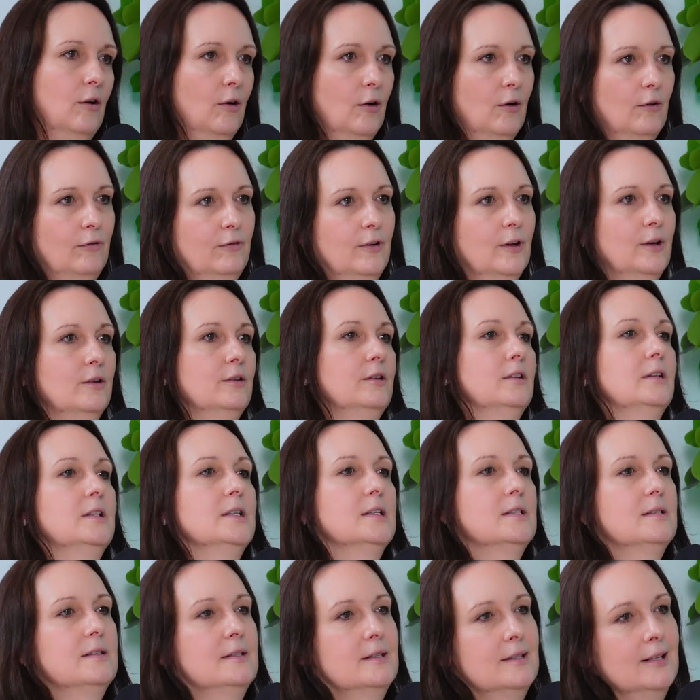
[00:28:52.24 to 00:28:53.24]
offloaded
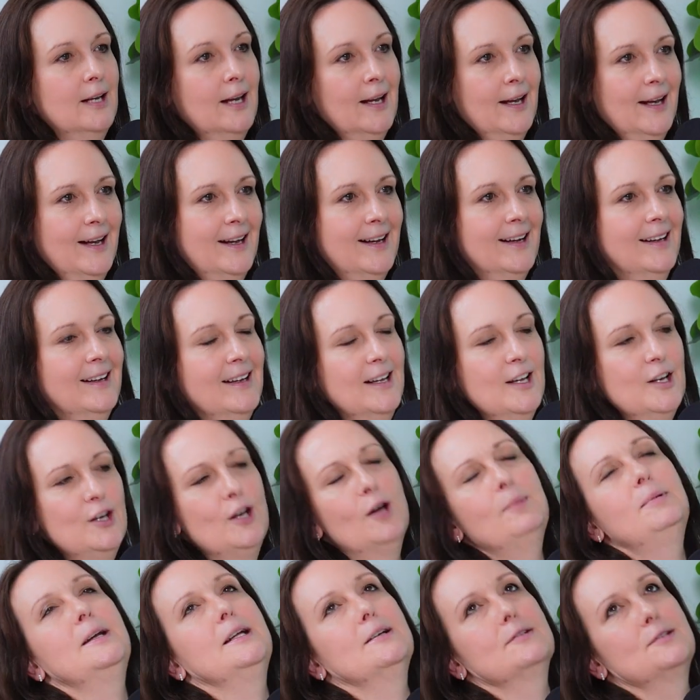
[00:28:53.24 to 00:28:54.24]
this. Yeah.
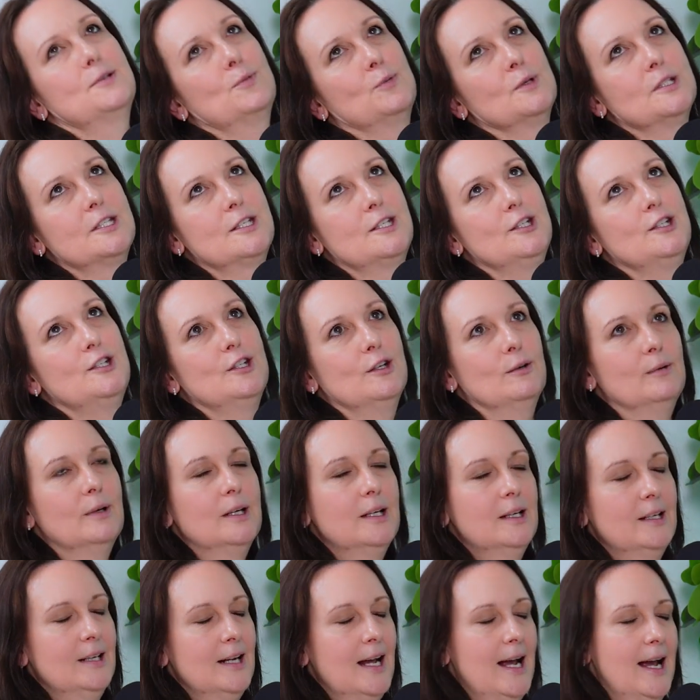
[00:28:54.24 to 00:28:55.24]
Nobody else wants to do
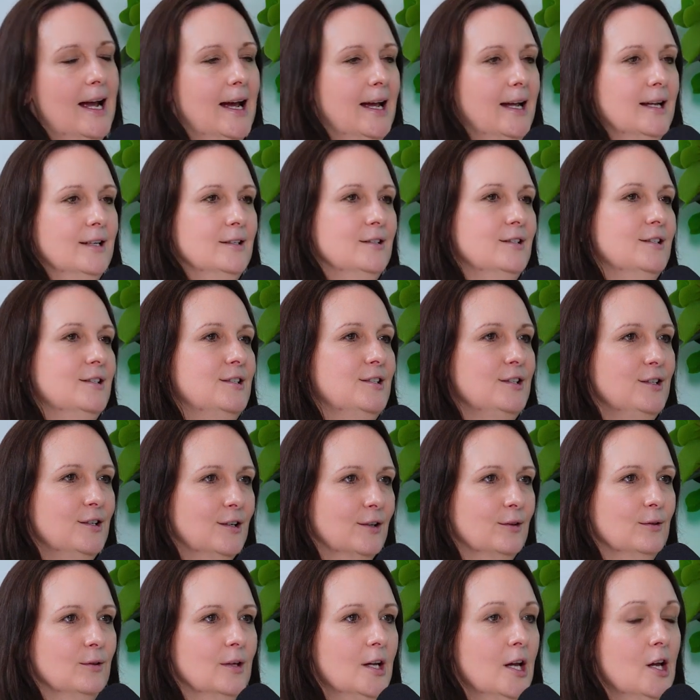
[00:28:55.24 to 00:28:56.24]
it. And,
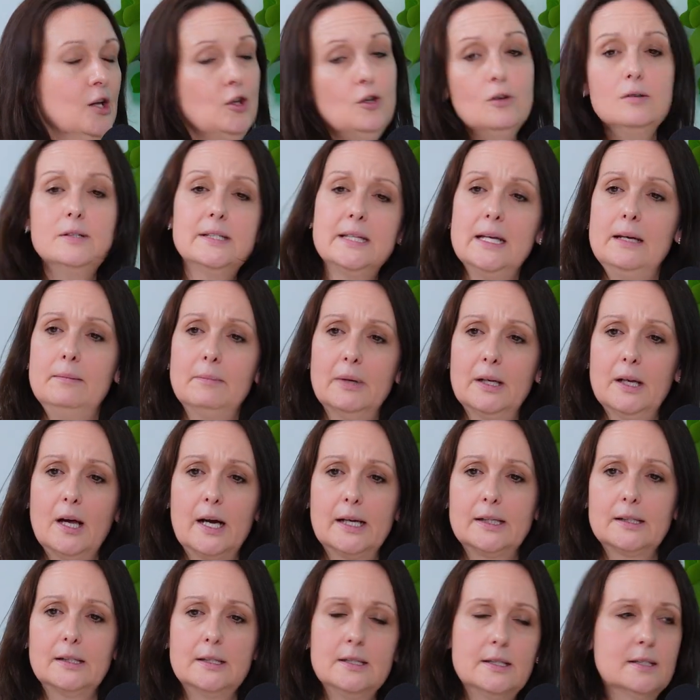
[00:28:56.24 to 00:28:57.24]
you seem a
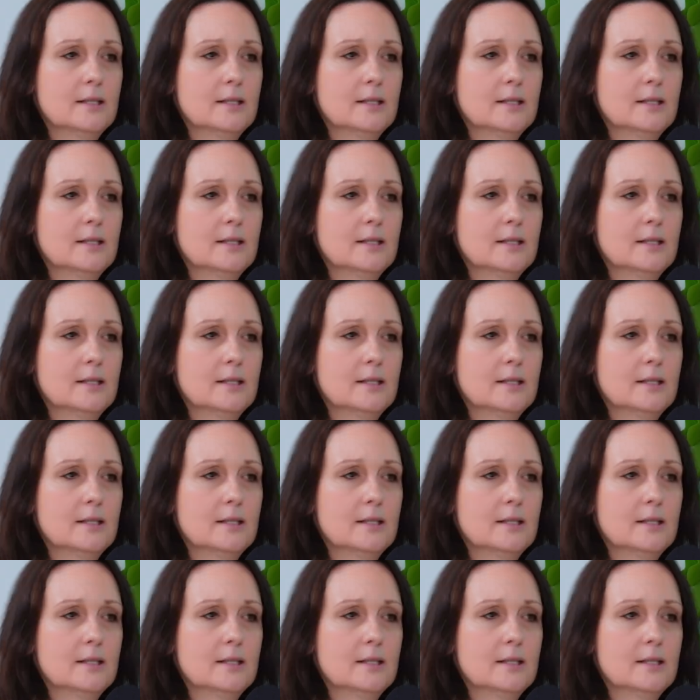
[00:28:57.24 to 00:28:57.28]
likely